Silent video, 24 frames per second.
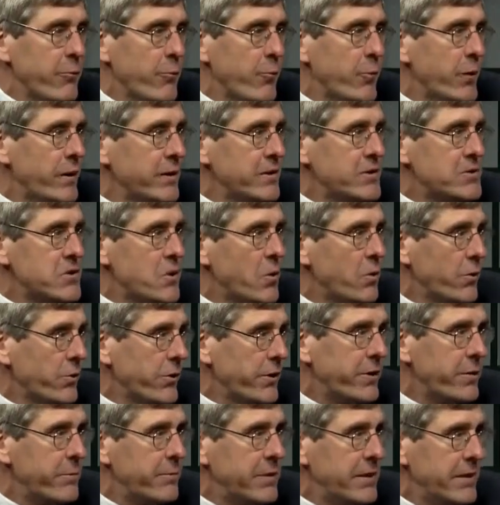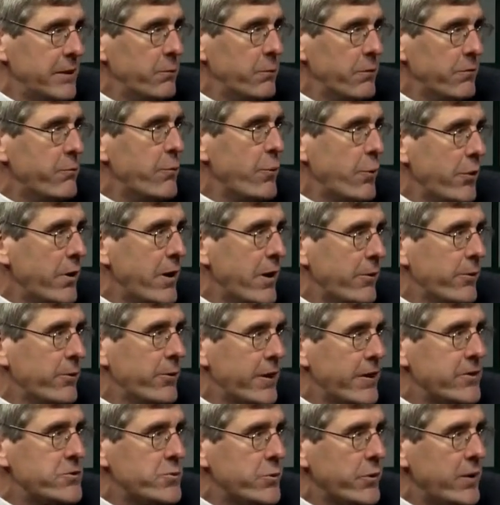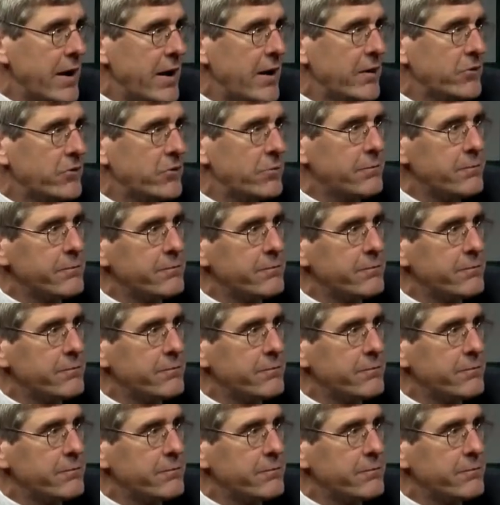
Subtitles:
for wind and solar to compete with $4 natural gas.